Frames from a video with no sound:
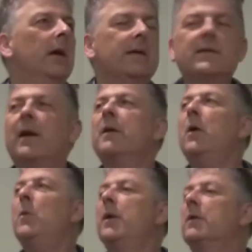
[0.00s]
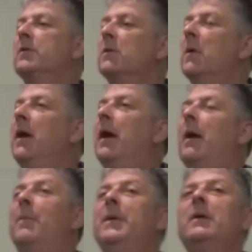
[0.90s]
And he said, I know what I'll do.
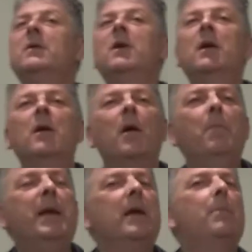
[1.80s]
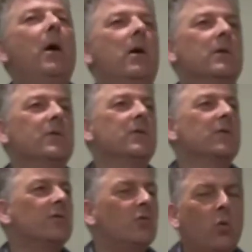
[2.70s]
I'll build bigger barns and
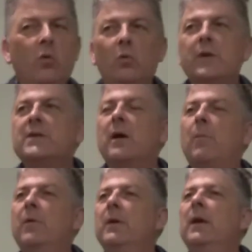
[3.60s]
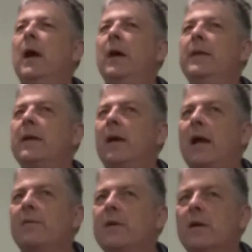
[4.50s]
store all this up, and then I'll
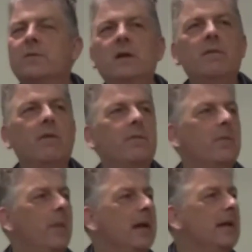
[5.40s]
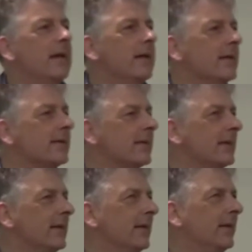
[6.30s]
have enough to live off for many years.
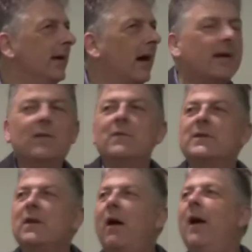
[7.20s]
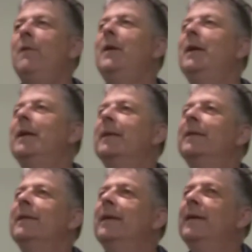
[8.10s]
I can retire early.
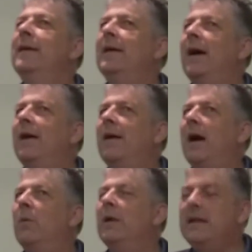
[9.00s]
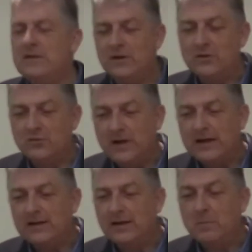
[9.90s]
I will eat and
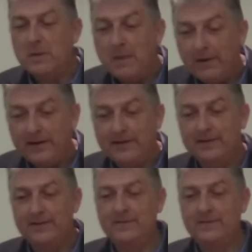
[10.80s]
drink and be merry.